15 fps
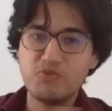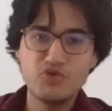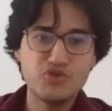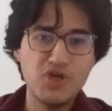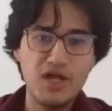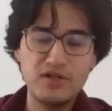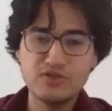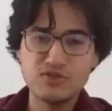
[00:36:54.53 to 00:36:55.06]

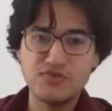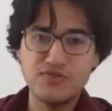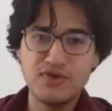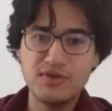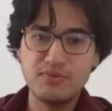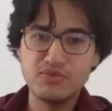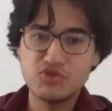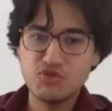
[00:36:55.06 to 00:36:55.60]
results of
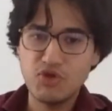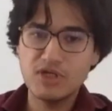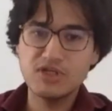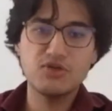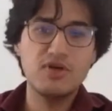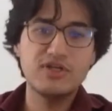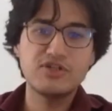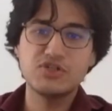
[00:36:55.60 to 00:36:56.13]
a
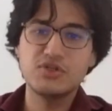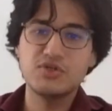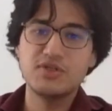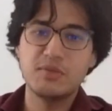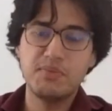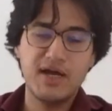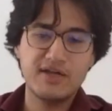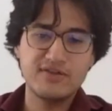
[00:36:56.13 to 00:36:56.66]
structural issue
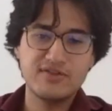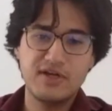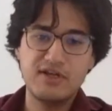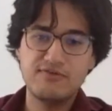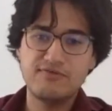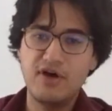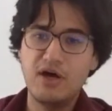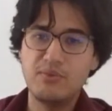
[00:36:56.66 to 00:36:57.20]
that
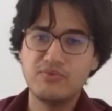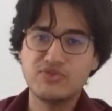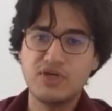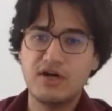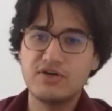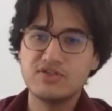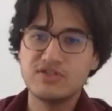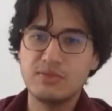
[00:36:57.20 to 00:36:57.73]
Pakistani firms
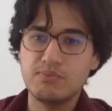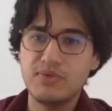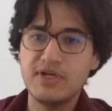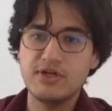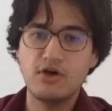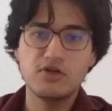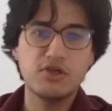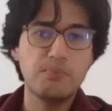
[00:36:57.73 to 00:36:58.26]
are
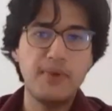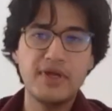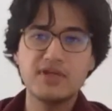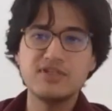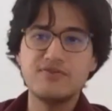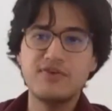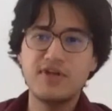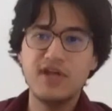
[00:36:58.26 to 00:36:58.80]
simply not
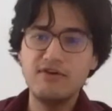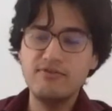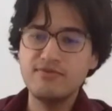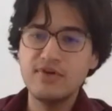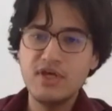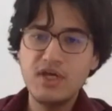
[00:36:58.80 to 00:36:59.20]
competitive enough